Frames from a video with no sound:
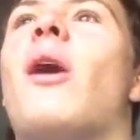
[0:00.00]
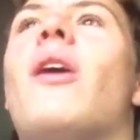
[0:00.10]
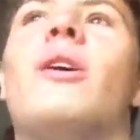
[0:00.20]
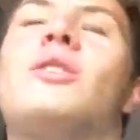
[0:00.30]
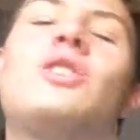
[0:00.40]

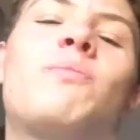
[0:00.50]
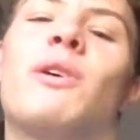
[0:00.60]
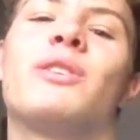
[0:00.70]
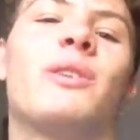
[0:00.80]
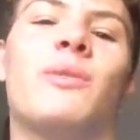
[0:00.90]
It just
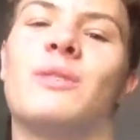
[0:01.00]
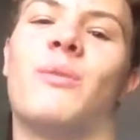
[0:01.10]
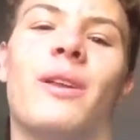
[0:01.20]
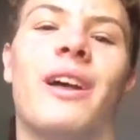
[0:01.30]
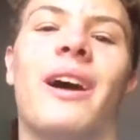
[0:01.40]
personally wasn't
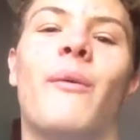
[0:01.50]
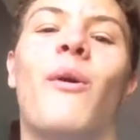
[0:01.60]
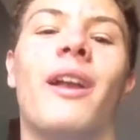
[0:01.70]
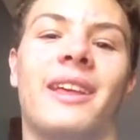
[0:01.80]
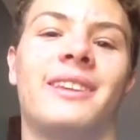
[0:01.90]
one I
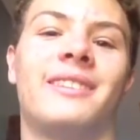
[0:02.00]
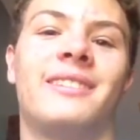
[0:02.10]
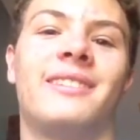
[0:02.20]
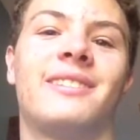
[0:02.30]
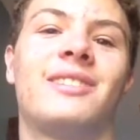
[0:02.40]
wanted
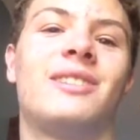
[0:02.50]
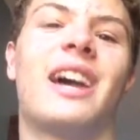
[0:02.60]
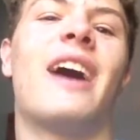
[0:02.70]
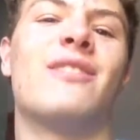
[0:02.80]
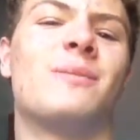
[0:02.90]
to
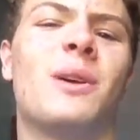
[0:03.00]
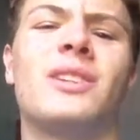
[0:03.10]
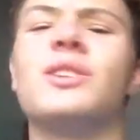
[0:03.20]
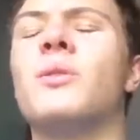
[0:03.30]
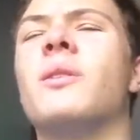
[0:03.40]
have as
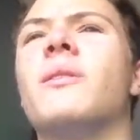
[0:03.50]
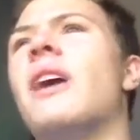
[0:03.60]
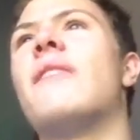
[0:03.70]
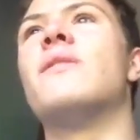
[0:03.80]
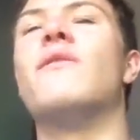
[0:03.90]
much, and
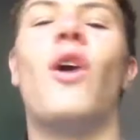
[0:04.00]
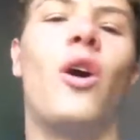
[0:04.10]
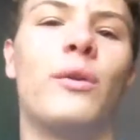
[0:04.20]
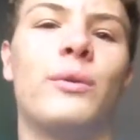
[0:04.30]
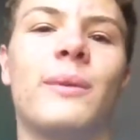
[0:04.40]
have
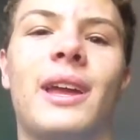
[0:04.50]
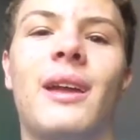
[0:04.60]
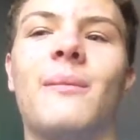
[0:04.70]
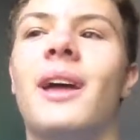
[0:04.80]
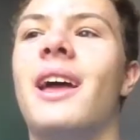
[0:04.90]
involved with my
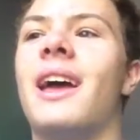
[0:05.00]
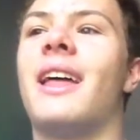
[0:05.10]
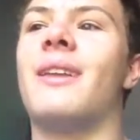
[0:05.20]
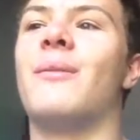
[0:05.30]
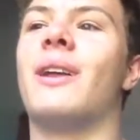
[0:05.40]
game.
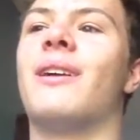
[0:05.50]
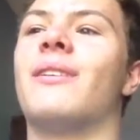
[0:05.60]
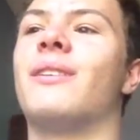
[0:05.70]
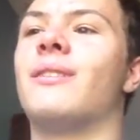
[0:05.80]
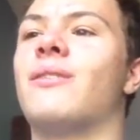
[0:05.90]
And then when
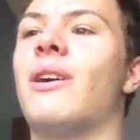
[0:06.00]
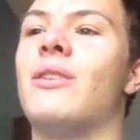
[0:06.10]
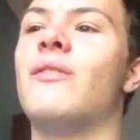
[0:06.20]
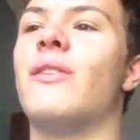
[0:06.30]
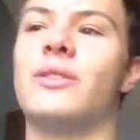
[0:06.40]
I
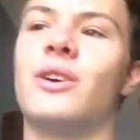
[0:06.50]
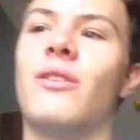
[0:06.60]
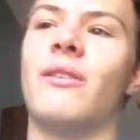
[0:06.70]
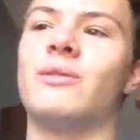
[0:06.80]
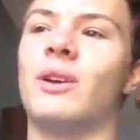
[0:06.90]
found
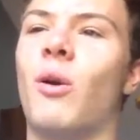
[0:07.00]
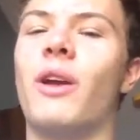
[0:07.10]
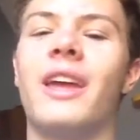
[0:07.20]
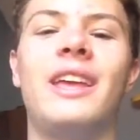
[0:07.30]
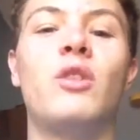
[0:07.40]
Yveltal, I was like,
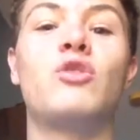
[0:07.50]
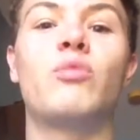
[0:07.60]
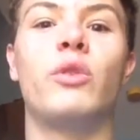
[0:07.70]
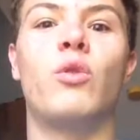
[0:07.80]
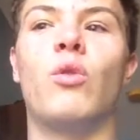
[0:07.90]
okay, he looks
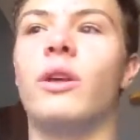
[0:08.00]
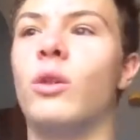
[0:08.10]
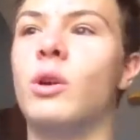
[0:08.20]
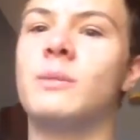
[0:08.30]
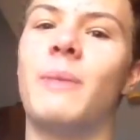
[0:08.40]
really cool. He
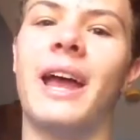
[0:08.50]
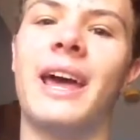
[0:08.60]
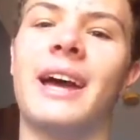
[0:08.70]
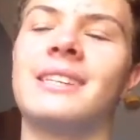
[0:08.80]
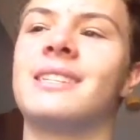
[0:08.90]
looks
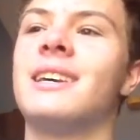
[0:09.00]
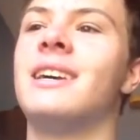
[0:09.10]
badass.